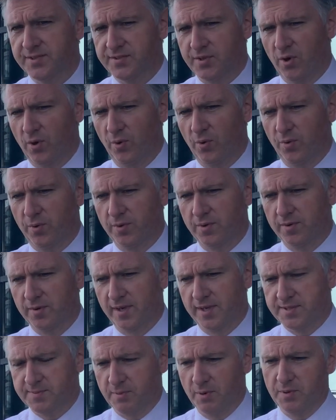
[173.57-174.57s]
So
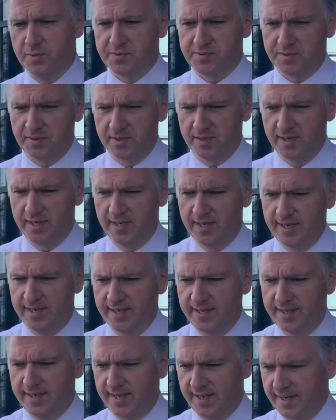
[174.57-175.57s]
I suppose
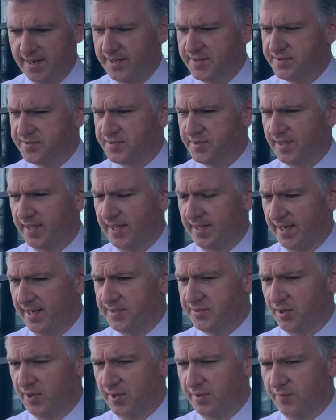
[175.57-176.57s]
it is an
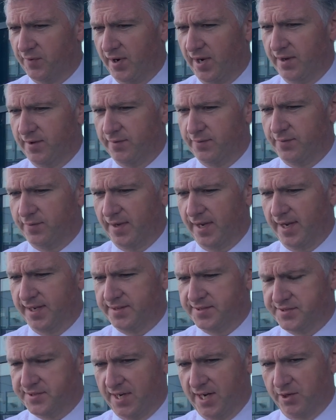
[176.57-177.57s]
A35
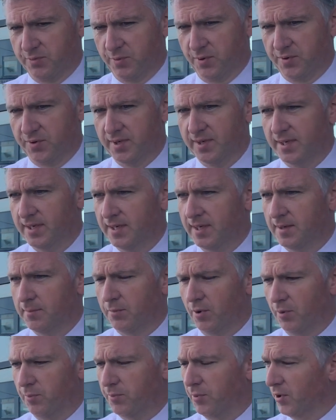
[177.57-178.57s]
to start with.
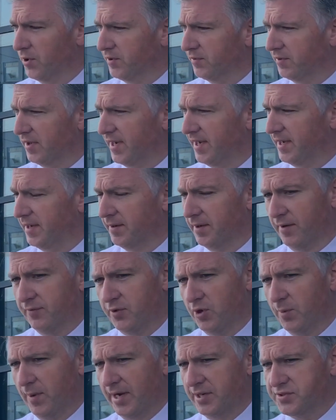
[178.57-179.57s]
We'll put a
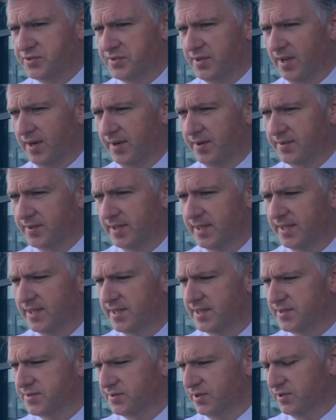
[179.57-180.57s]
few extras on it,
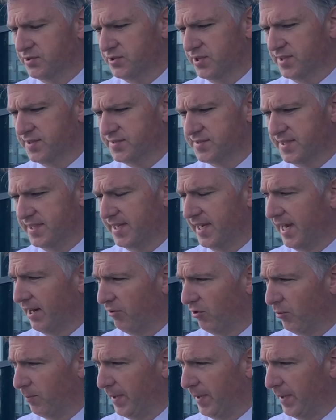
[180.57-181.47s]
such as the Aero